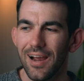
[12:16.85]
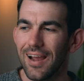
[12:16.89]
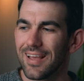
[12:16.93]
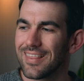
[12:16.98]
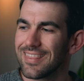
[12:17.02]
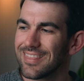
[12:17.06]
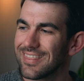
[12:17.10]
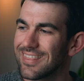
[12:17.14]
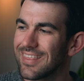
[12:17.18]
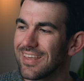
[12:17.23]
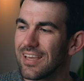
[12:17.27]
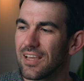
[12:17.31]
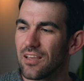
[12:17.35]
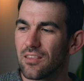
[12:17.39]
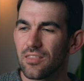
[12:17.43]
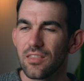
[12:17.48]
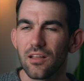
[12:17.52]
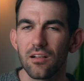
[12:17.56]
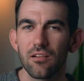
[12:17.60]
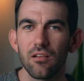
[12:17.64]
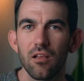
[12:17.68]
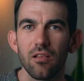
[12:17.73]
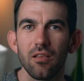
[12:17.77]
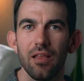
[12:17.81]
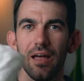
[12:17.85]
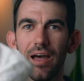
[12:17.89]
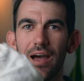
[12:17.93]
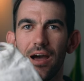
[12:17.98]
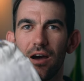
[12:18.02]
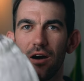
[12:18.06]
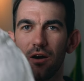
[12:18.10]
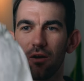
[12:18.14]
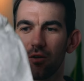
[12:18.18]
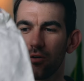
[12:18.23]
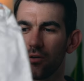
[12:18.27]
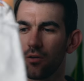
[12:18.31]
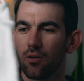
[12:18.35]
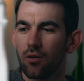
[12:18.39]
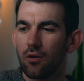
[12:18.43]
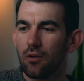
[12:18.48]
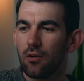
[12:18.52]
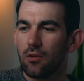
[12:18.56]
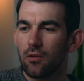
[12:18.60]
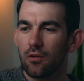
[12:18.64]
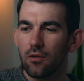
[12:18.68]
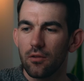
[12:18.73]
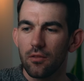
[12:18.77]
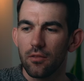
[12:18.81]
I think they'll allow
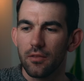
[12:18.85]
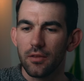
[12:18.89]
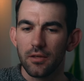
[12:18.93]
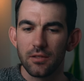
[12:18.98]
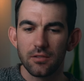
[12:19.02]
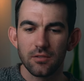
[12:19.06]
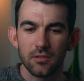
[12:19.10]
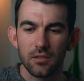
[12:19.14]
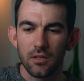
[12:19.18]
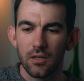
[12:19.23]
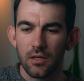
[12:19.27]
this